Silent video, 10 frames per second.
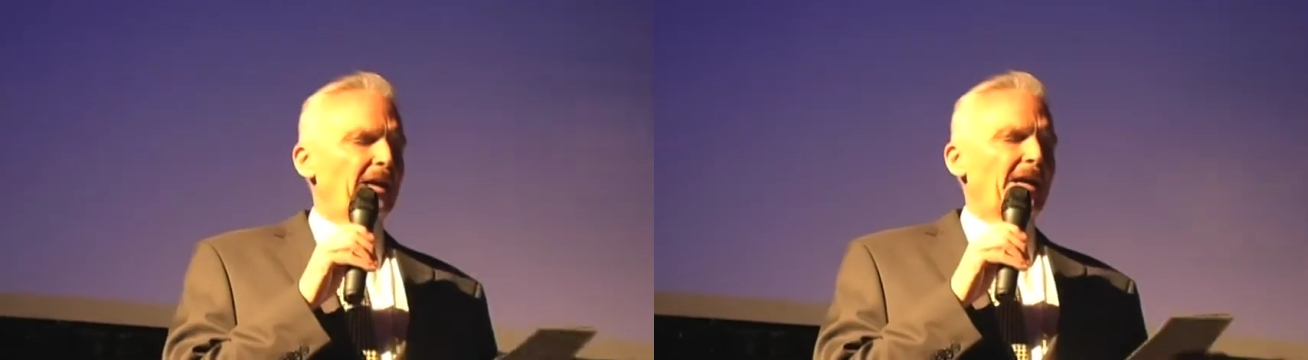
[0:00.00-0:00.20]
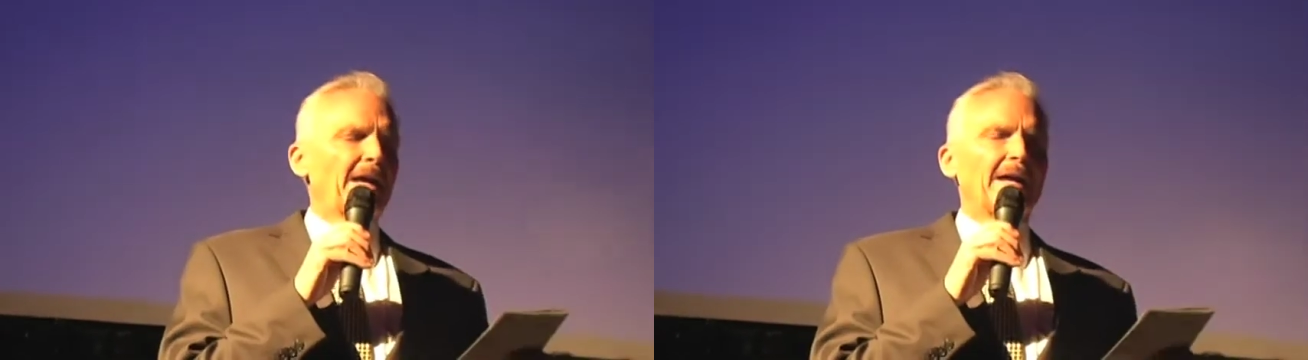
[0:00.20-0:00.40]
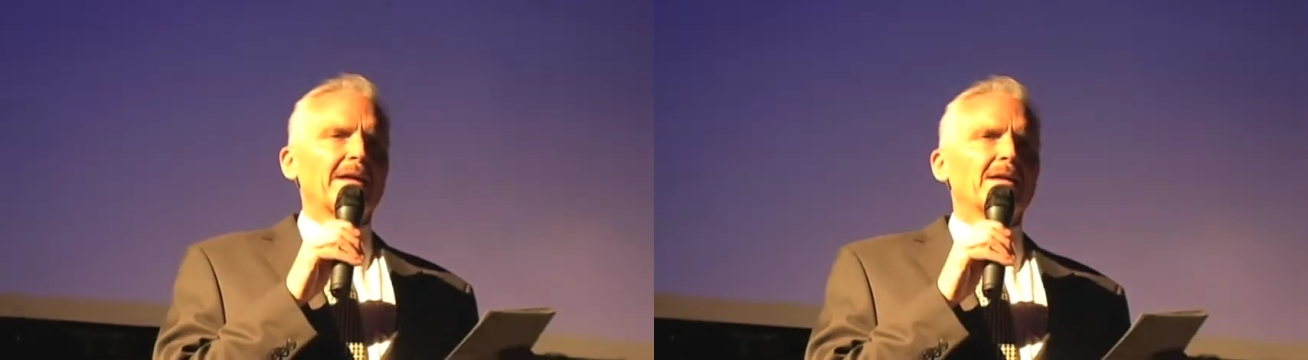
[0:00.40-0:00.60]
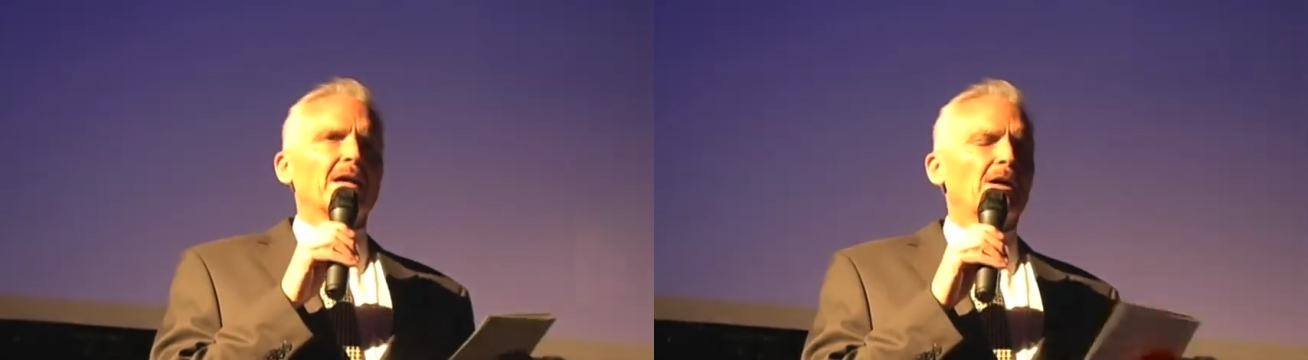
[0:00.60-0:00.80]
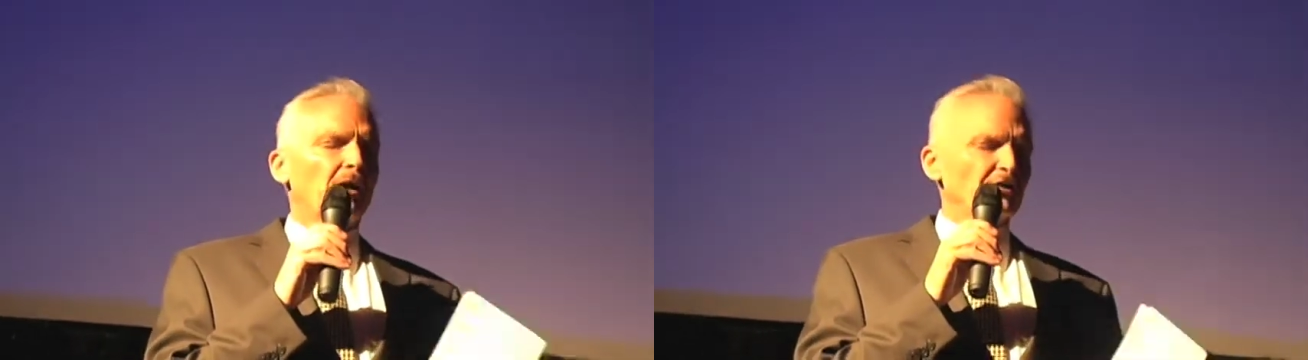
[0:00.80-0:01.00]
And
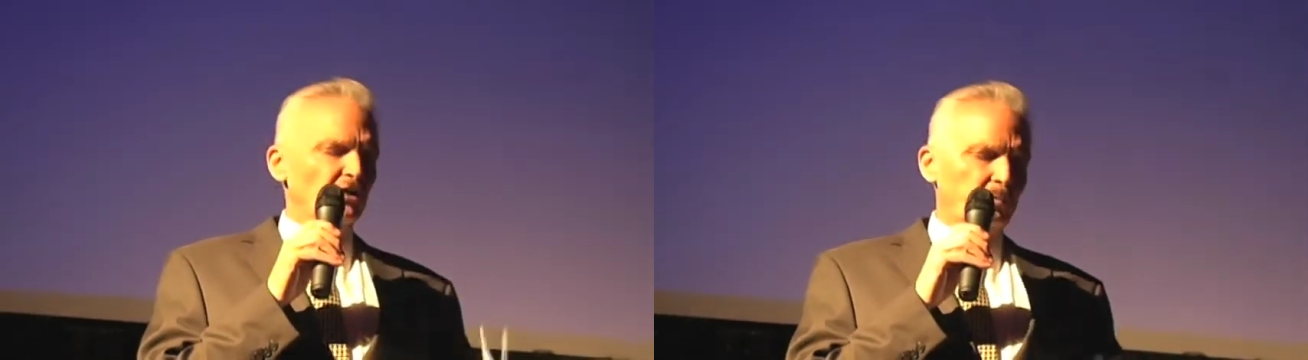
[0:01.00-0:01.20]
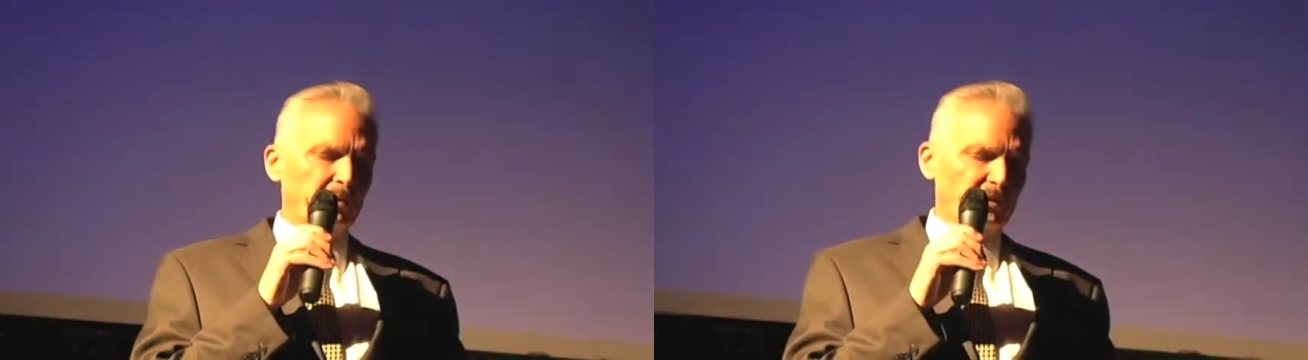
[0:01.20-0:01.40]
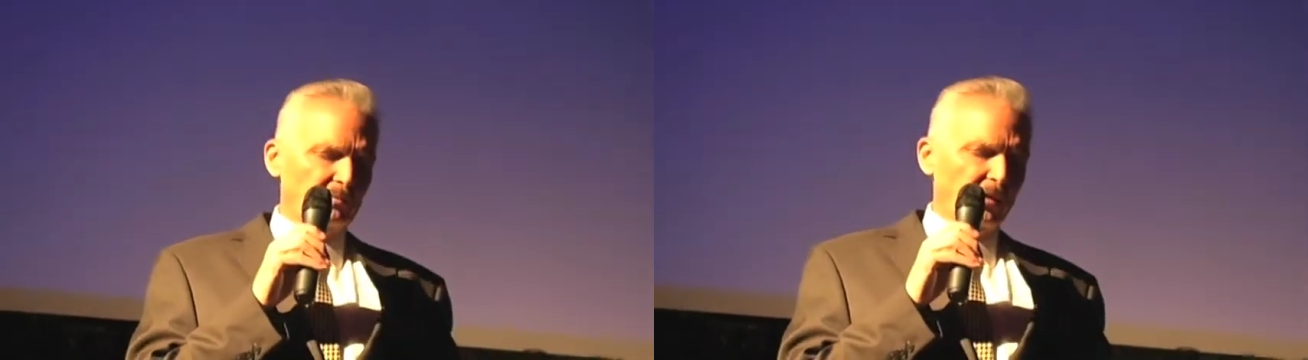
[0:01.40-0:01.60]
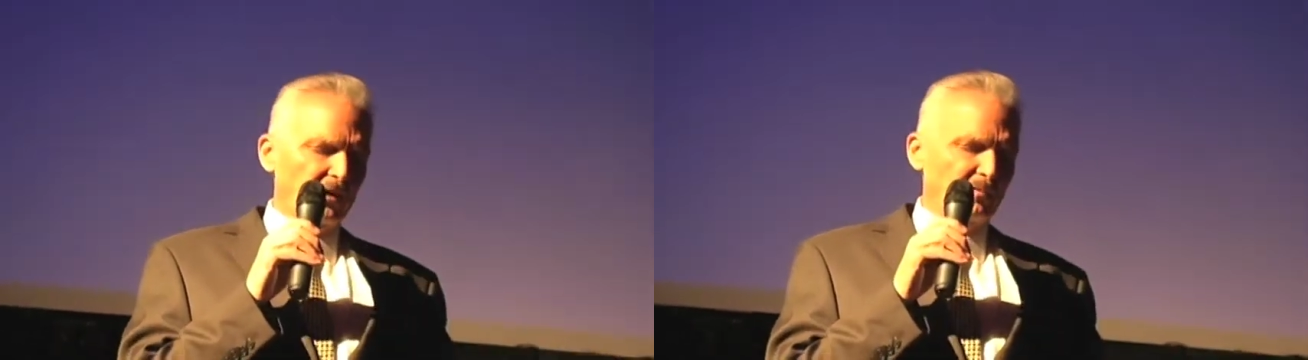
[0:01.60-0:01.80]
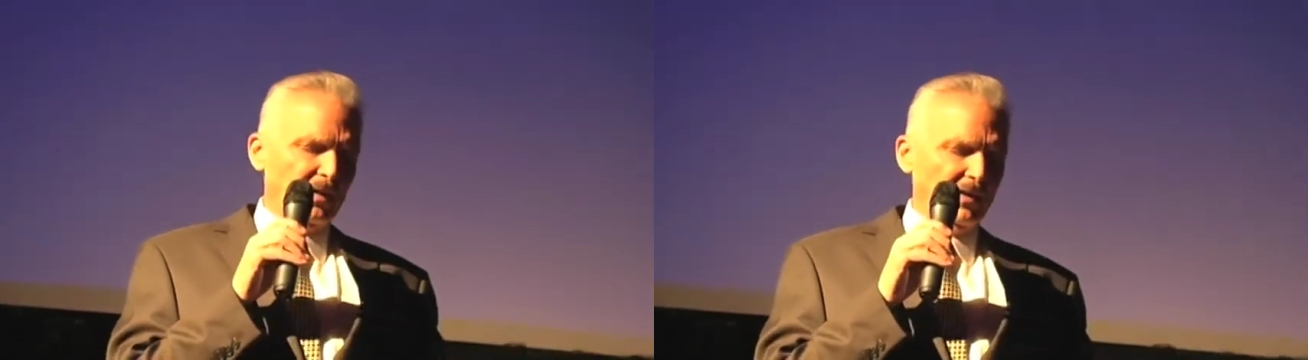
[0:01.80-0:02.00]
uh, also, please bear
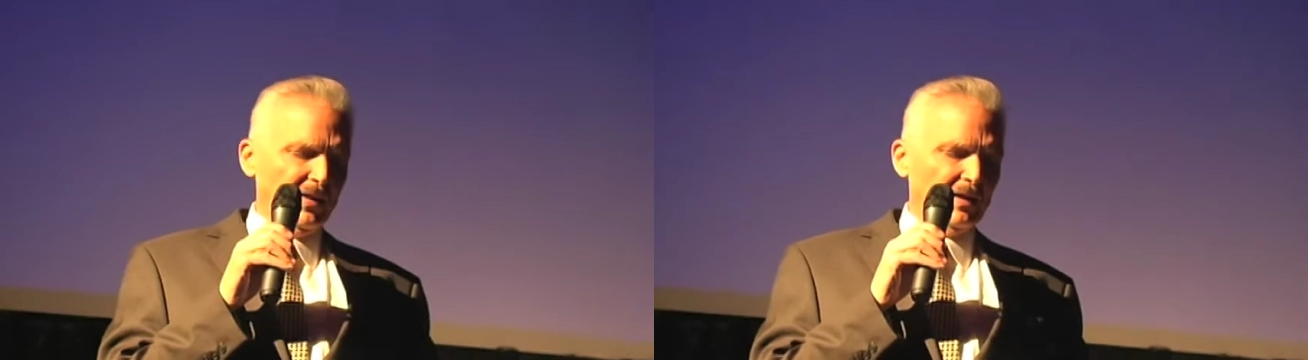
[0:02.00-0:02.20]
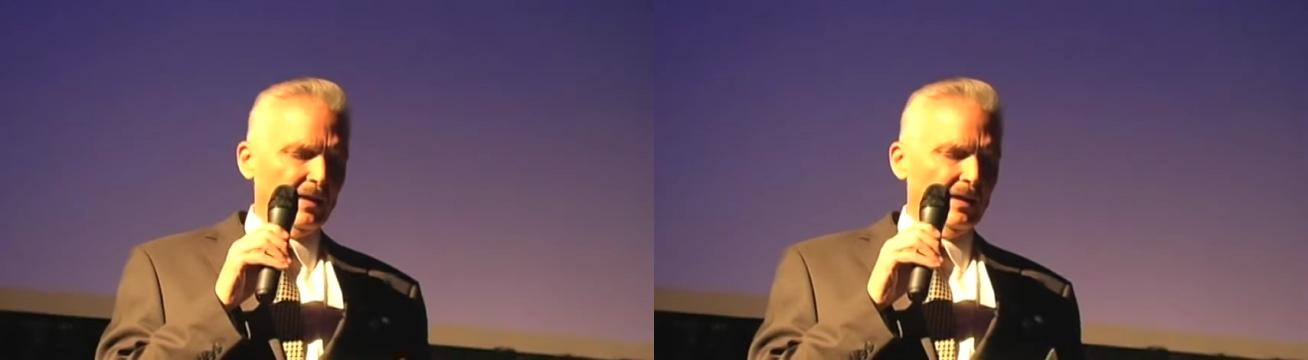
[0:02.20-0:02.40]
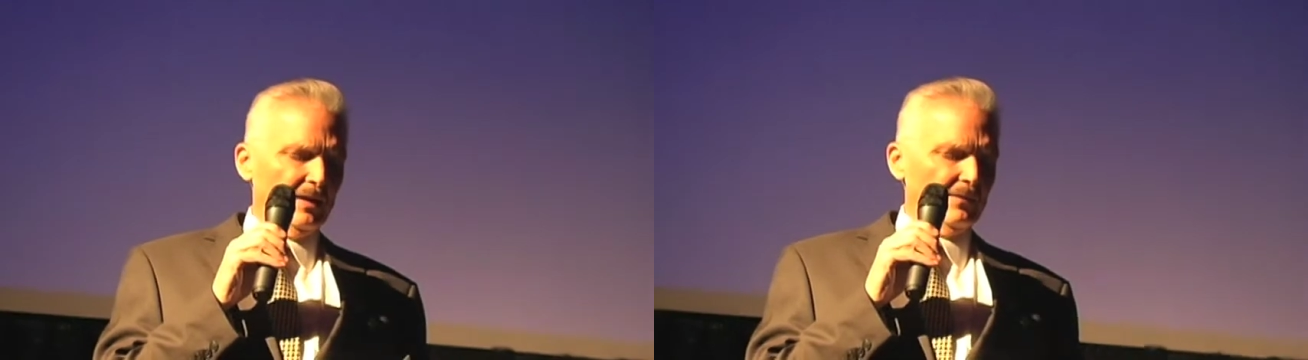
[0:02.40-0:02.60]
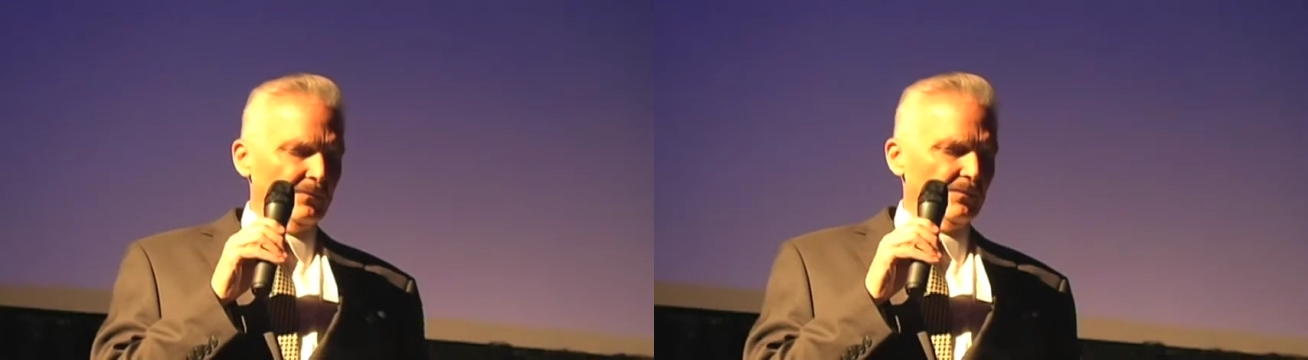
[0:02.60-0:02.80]
in mind that uh,